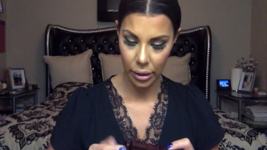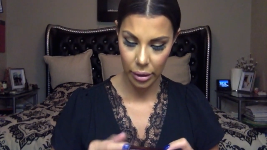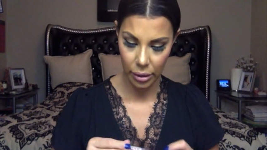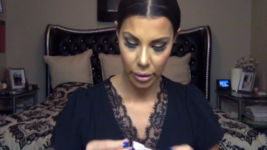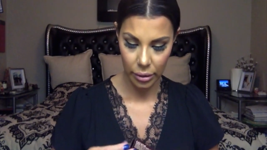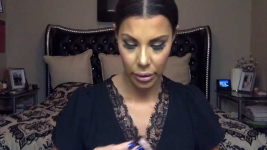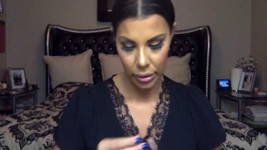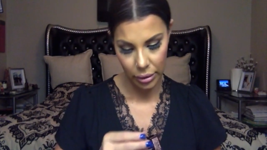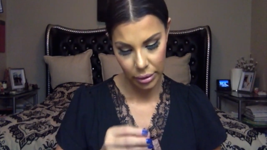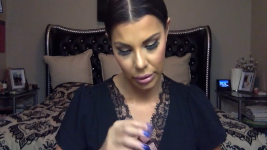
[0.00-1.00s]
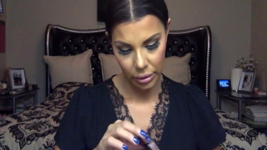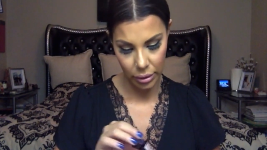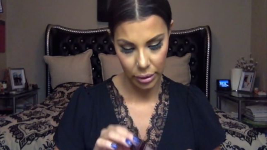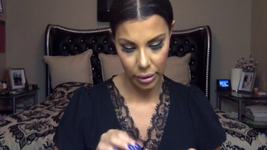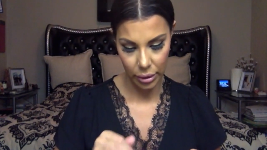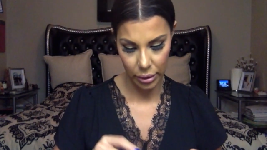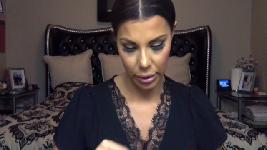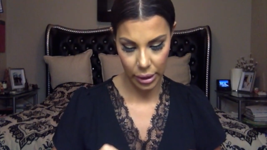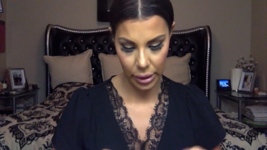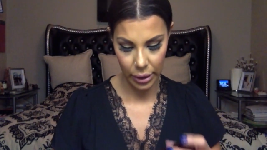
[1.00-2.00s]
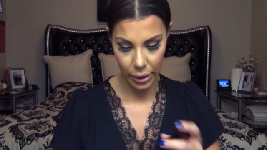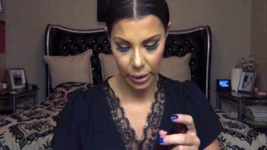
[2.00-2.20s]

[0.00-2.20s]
No one is speaking in this clip.